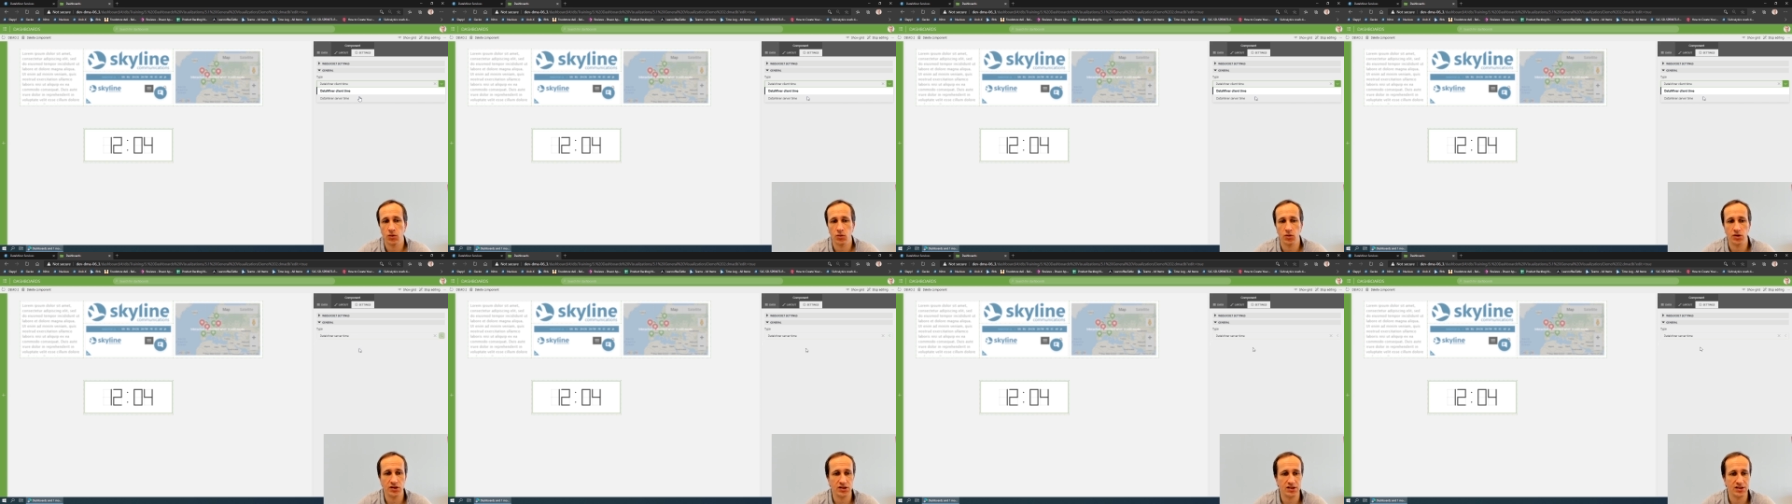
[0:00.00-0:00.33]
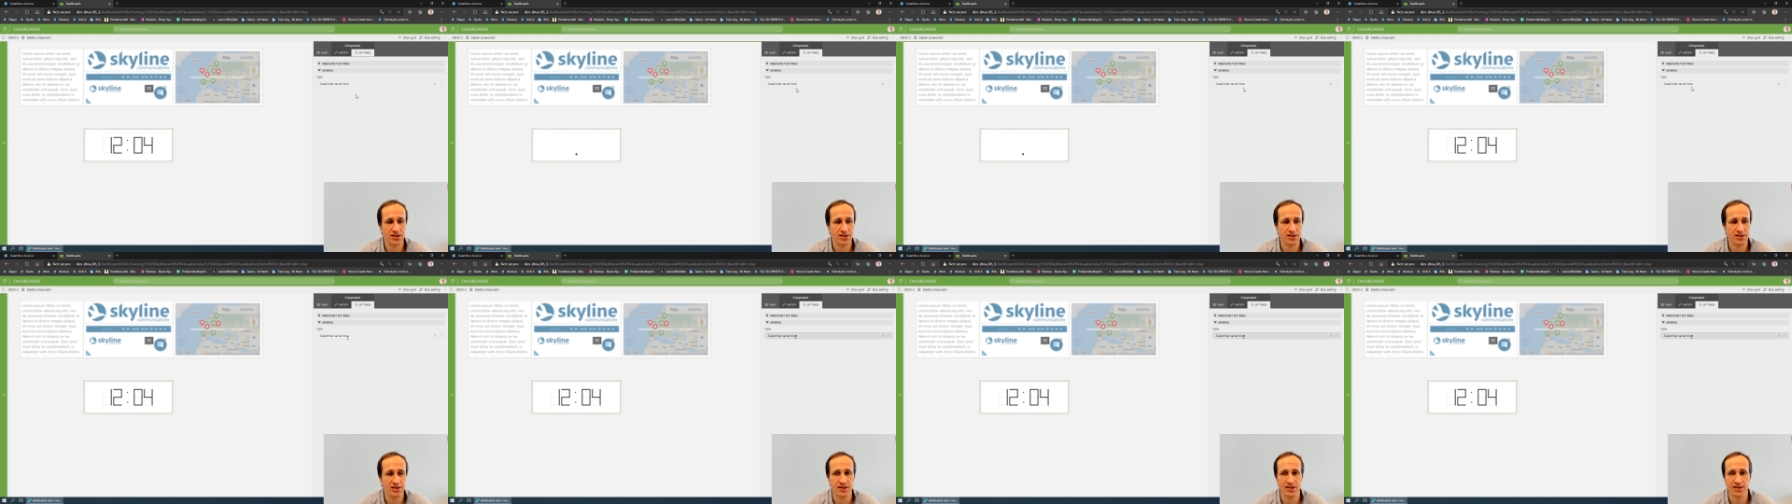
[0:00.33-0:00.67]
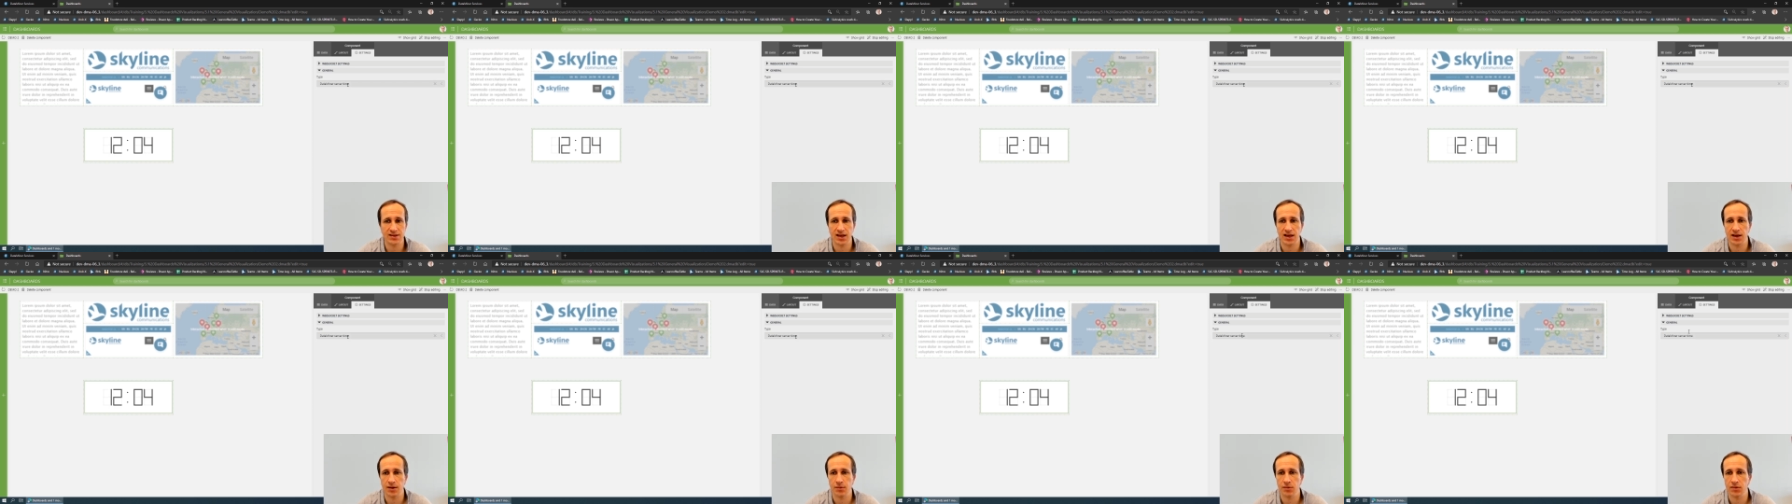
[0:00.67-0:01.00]
which is the
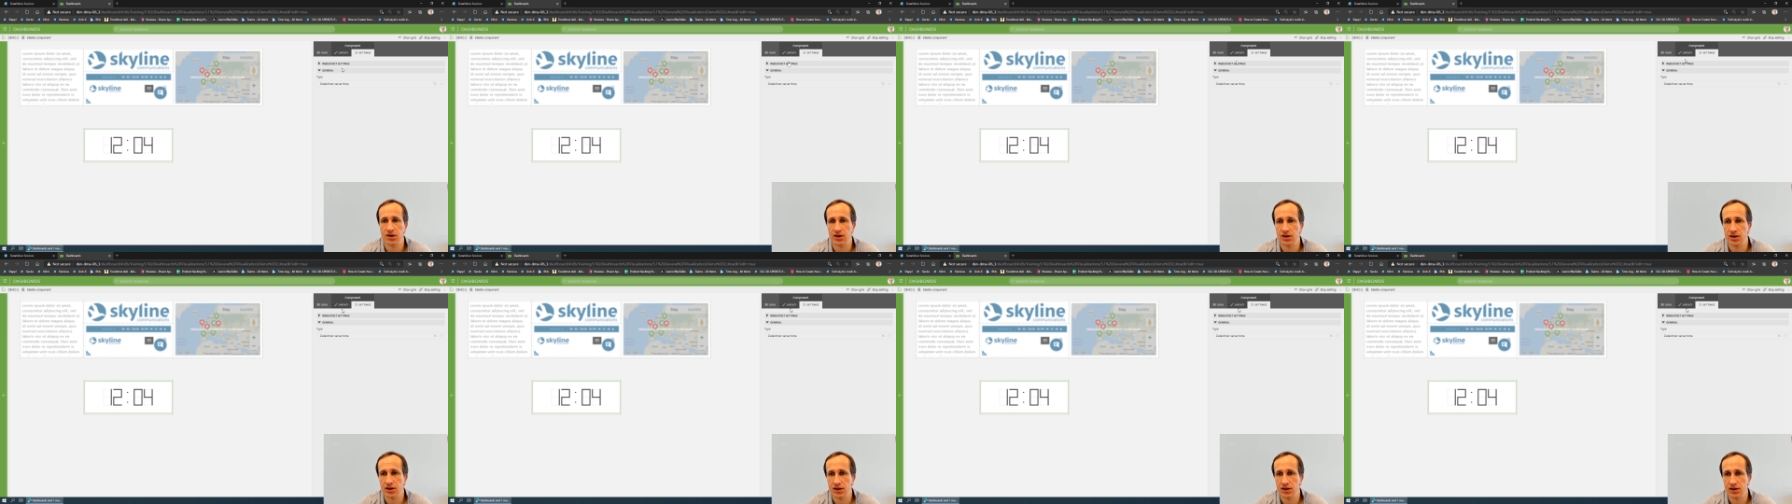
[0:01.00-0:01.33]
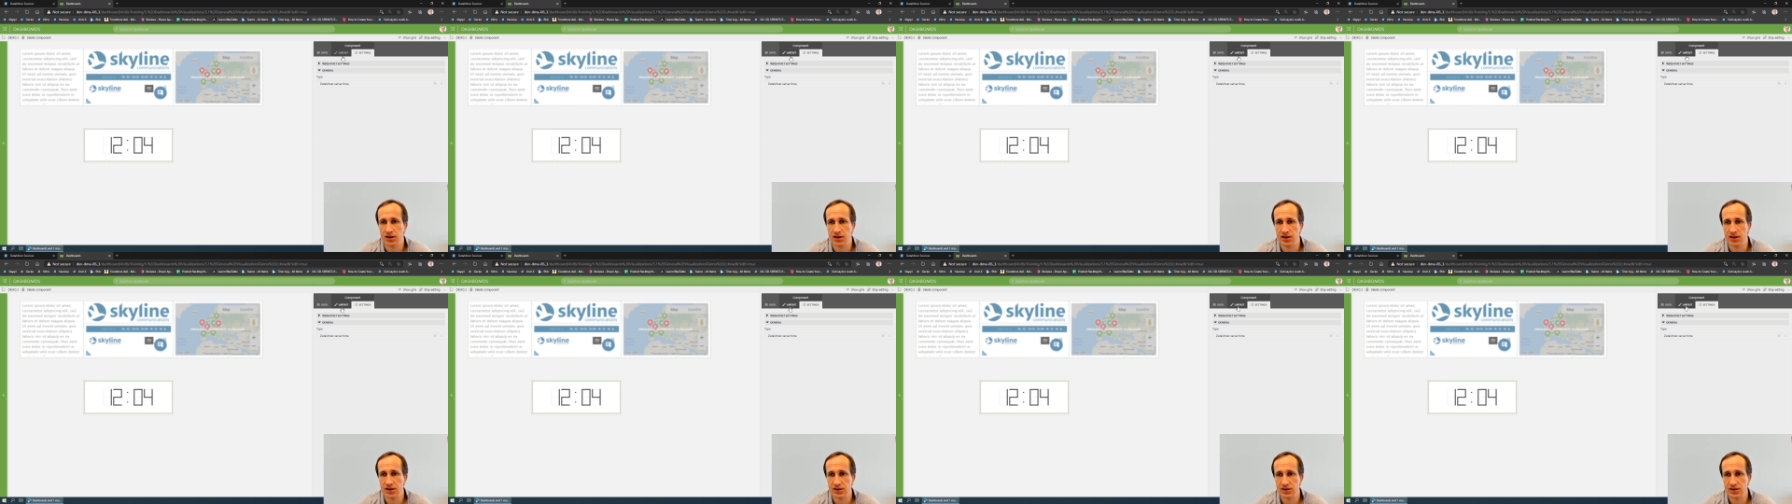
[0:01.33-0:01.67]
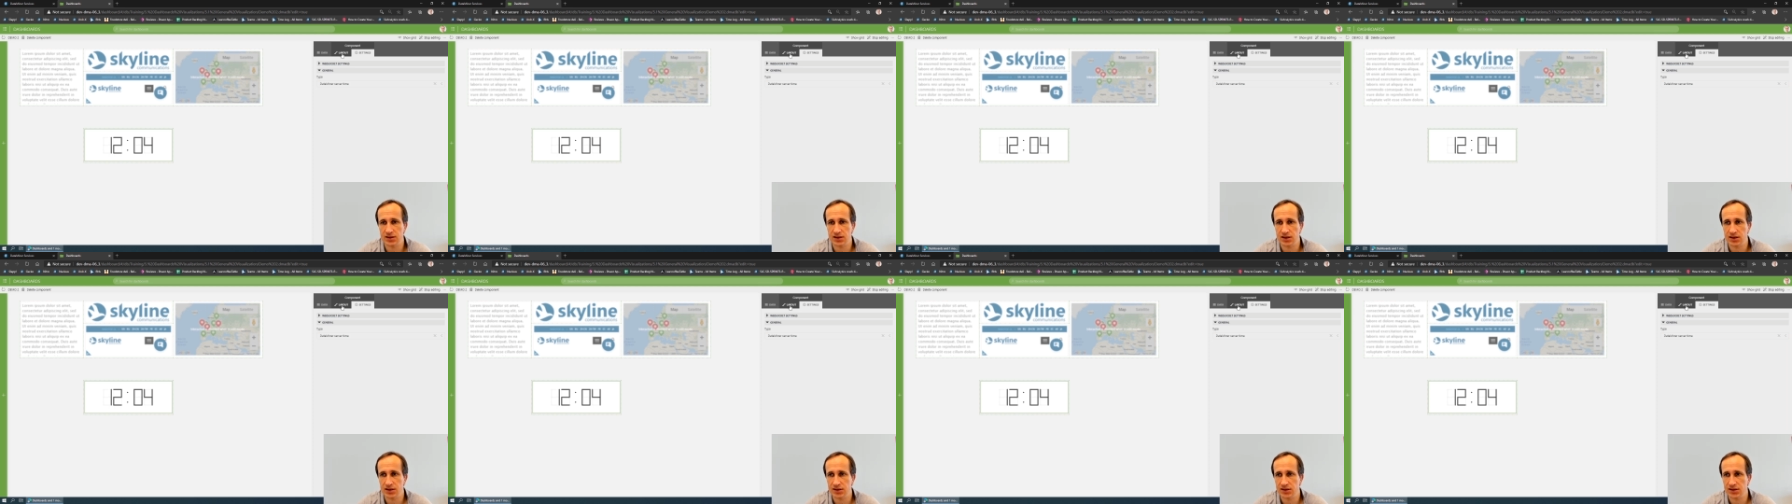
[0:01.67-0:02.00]
same in
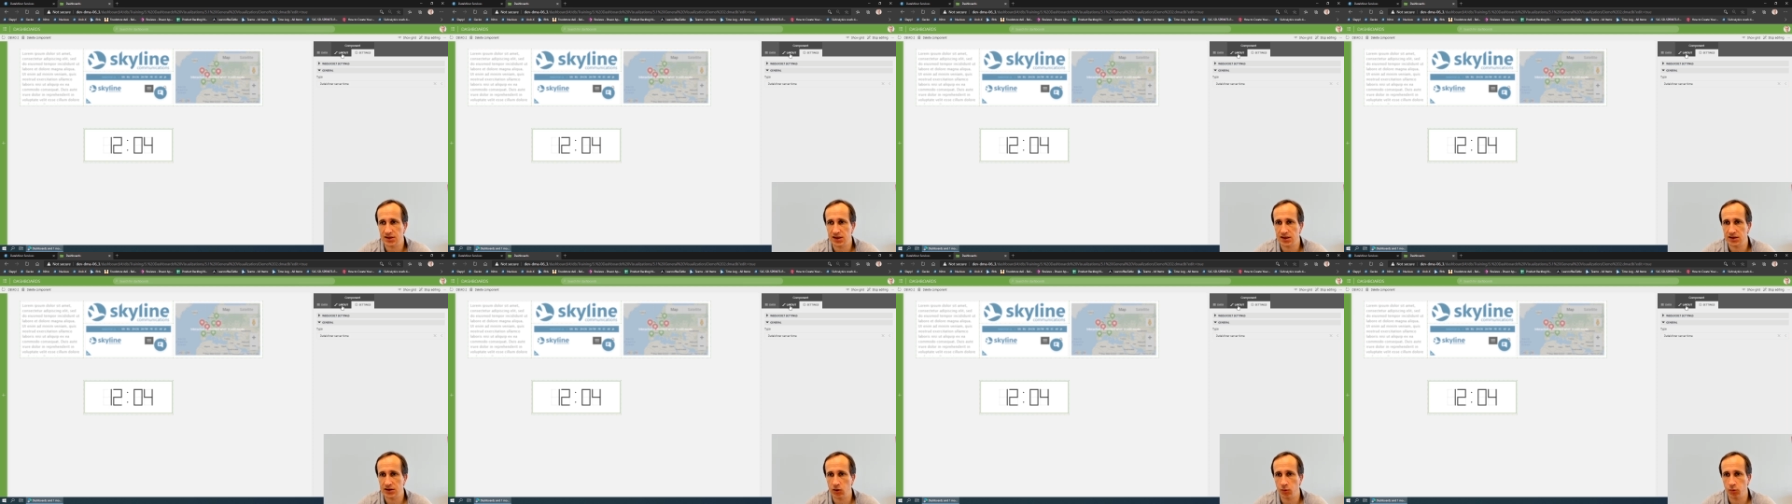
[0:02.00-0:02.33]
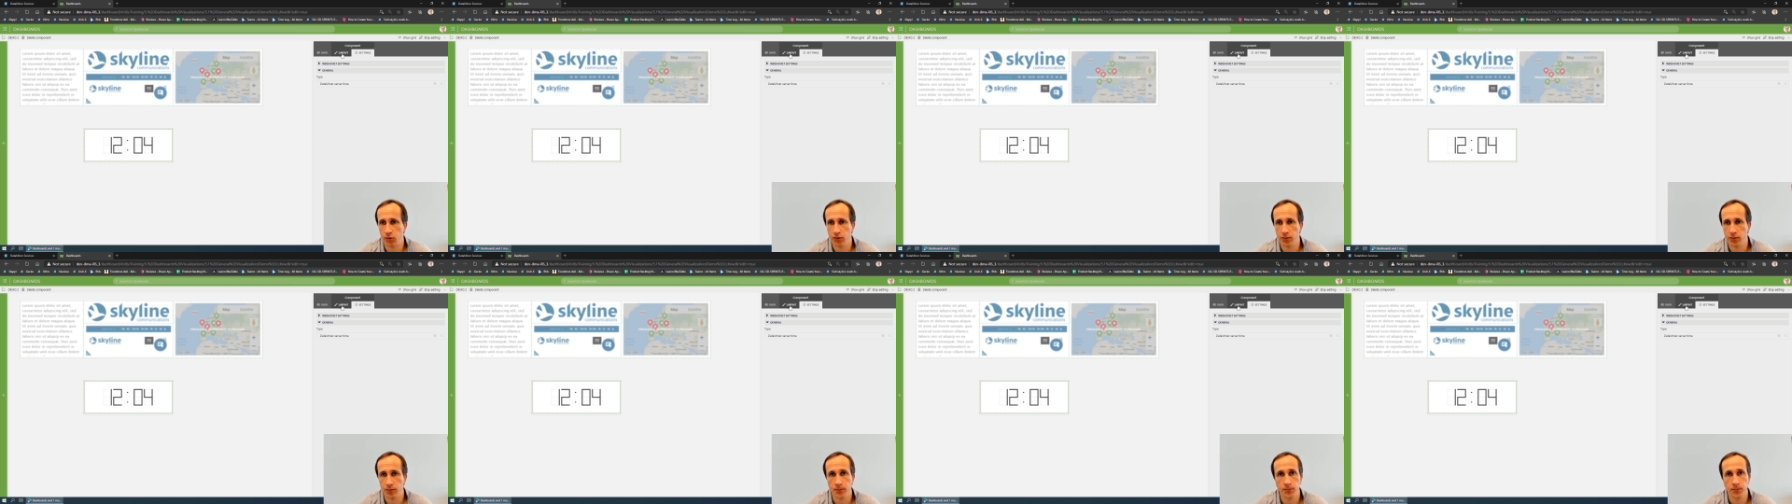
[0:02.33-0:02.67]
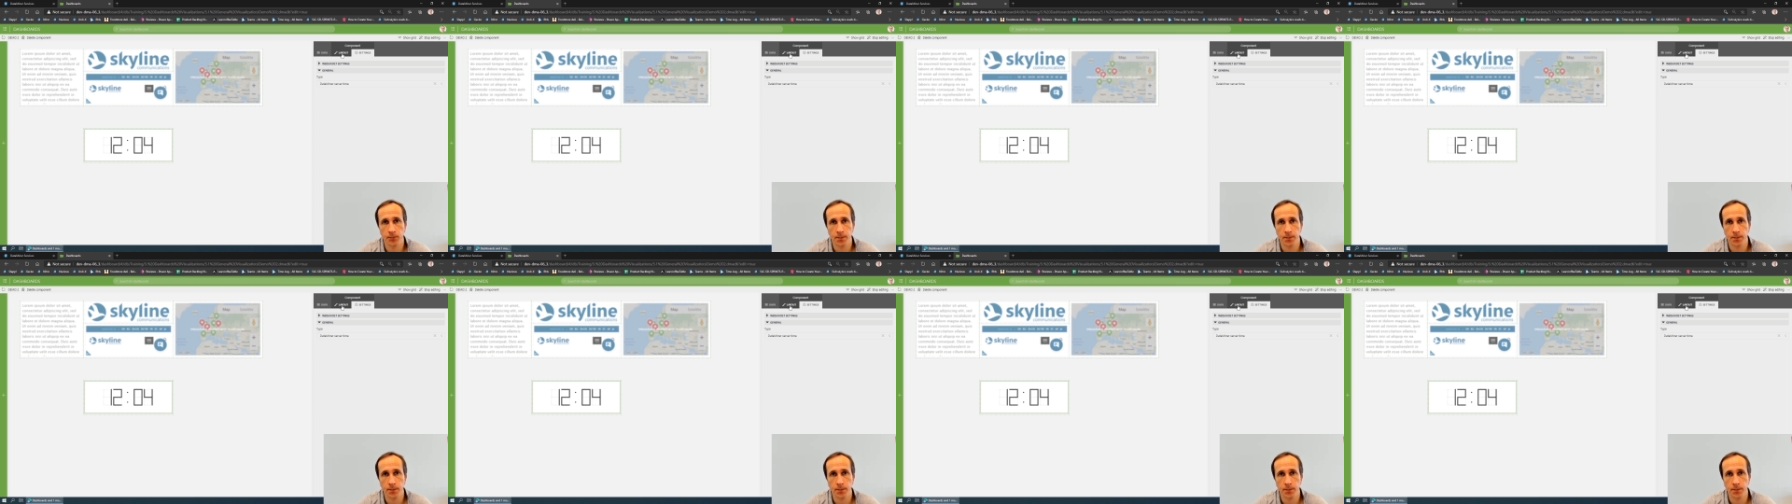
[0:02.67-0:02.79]
this setup.